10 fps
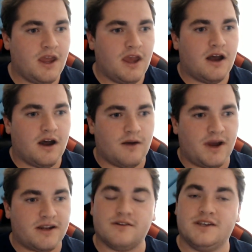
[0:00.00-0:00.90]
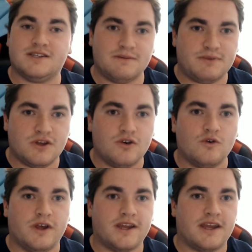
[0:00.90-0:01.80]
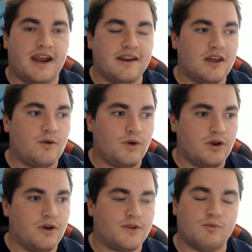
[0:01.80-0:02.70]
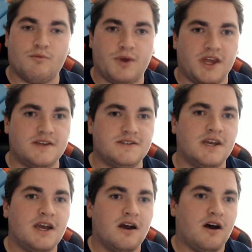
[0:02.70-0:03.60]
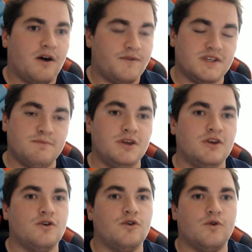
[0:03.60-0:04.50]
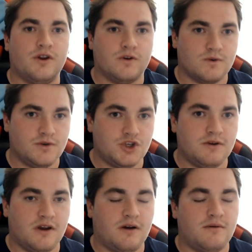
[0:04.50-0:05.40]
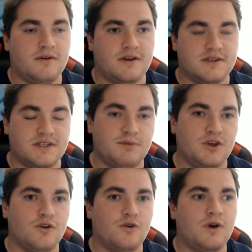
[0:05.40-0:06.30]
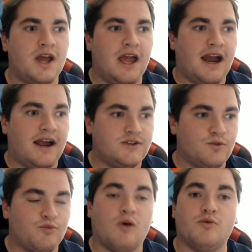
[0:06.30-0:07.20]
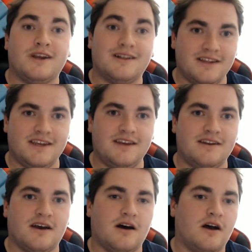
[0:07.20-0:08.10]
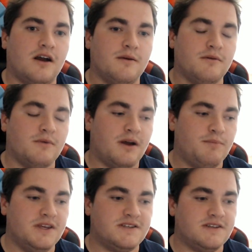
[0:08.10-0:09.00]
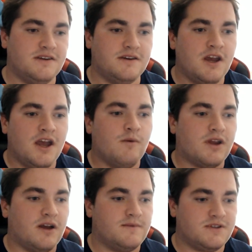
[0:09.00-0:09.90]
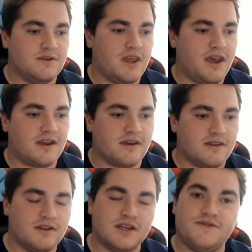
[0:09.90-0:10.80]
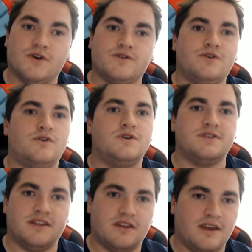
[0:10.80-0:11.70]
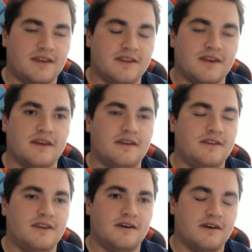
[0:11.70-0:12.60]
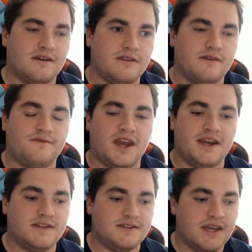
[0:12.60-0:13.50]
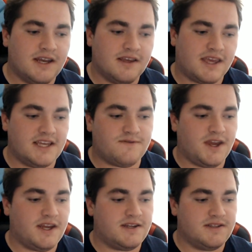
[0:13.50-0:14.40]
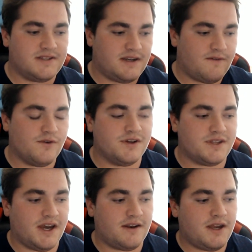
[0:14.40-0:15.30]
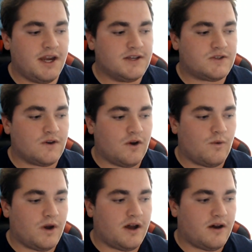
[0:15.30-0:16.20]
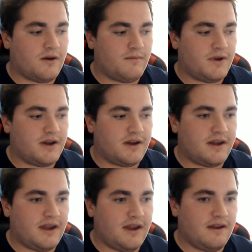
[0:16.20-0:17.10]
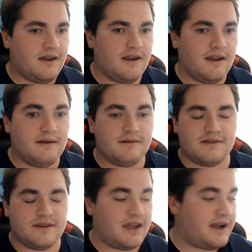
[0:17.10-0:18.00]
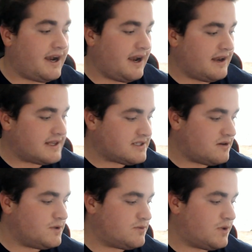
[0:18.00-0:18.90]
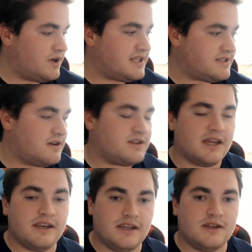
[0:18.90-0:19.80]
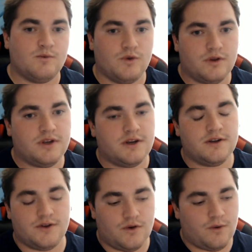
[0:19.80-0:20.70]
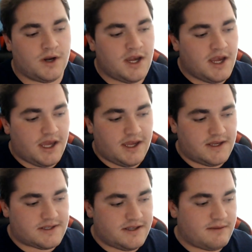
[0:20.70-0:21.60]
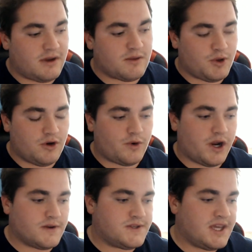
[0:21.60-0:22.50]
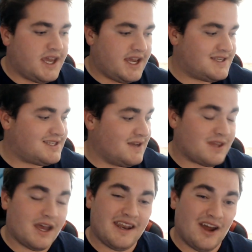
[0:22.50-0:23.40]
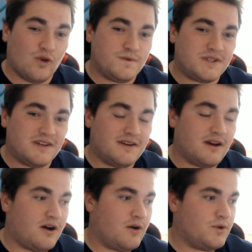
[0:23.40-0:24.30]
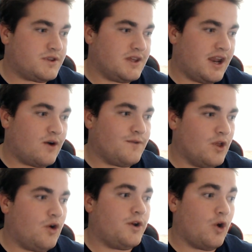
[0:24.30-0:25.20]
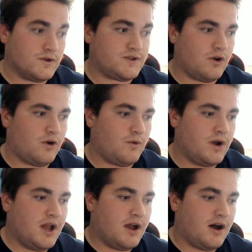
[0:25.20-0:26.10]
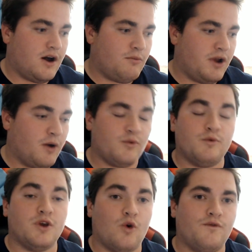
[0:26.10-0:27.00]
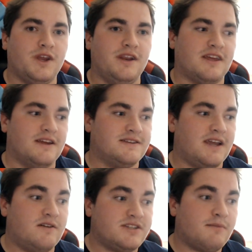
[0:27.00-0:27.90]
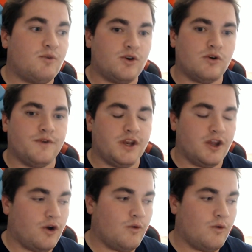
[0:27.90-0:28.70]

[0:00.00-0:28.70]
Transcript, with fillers: um how to clean a CPU, like how to get rid of thermal paste off a CPU and also a, G, uh, a CPU, how to properly clean a, a PC when it comes to like the dust filters and and the and the, the fans, the case fans, and everything like that. So um, uh, yeah, that's another reason why. That's another thing I need to really need to do is clean my computer routes and see if that helps it uh, with the airflow and also um, help with the overheating. Because every time I render a video,